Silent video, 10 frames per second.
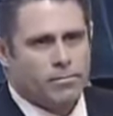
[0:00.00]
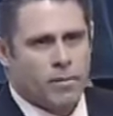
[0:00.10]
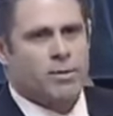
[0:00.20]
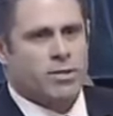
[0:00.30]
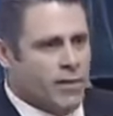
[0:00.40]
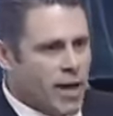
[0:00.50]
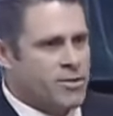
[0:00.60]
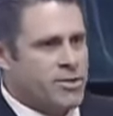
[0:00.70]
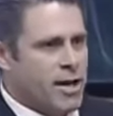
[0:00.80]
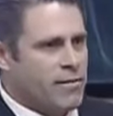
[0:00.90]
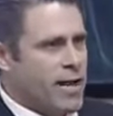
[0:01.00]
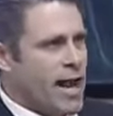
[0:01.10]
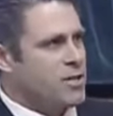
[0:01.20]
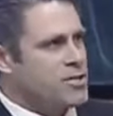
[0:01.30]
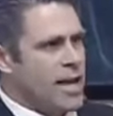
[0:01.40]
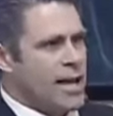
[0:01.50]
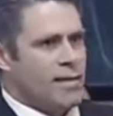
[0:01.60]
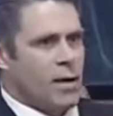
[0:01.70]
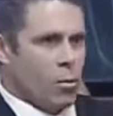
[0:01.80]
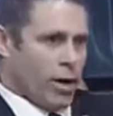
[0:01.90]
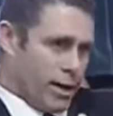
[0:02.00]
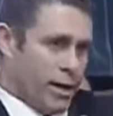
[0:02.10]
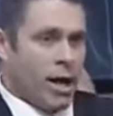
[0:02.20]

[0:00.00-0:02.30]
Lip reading: Members on the other side of the aisle saying that when